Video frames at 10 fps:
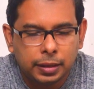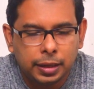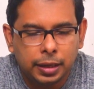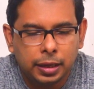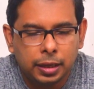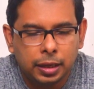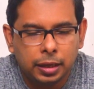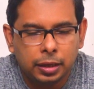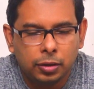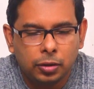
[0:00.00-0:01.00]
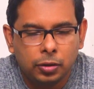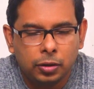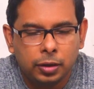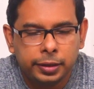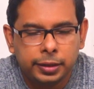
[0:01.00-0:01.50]
at
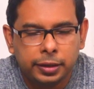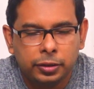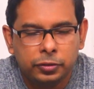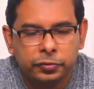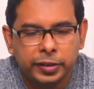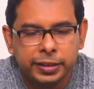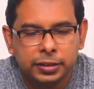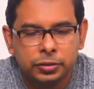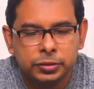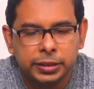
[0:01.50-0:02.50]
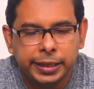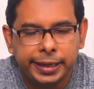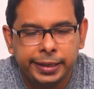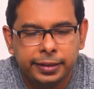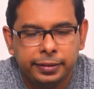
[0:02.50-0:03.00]
around
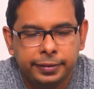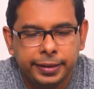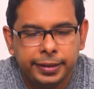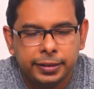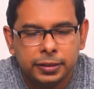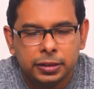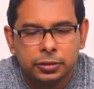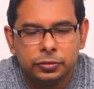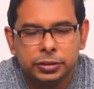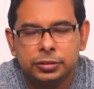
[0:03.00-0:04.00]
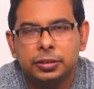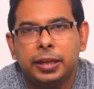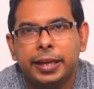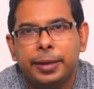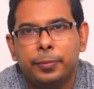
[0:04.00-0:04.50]
5,800, which is
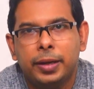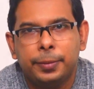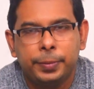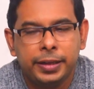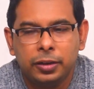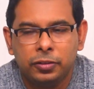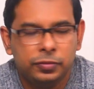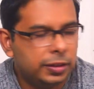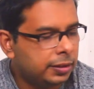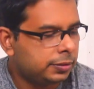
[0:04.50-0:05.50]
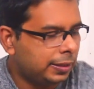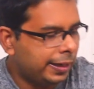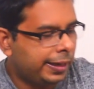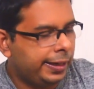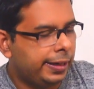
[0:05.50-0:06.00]
the MRP of this,
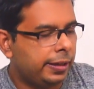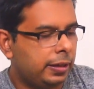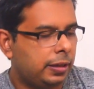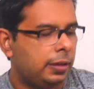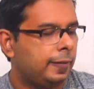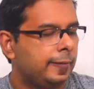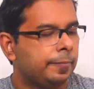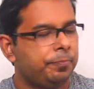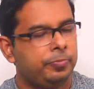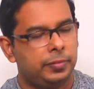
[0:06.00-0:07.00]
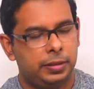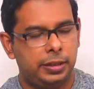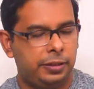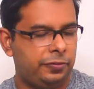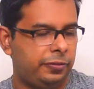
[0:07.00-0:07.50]
and
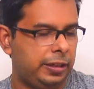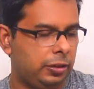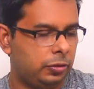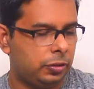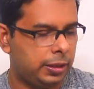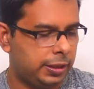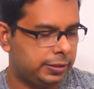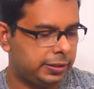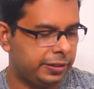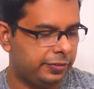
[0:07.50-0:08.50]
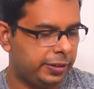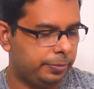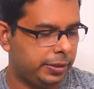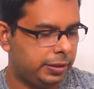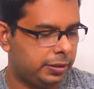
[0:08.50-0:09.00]
that fellow has given
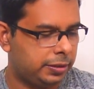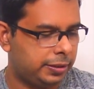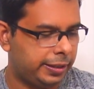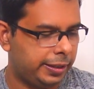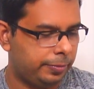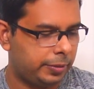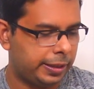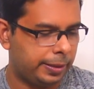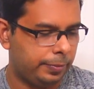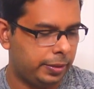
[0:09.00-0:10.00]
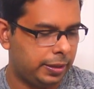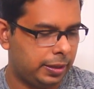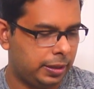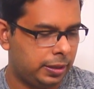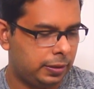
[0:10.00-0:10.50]
me the same
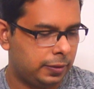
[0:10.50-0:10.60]
camera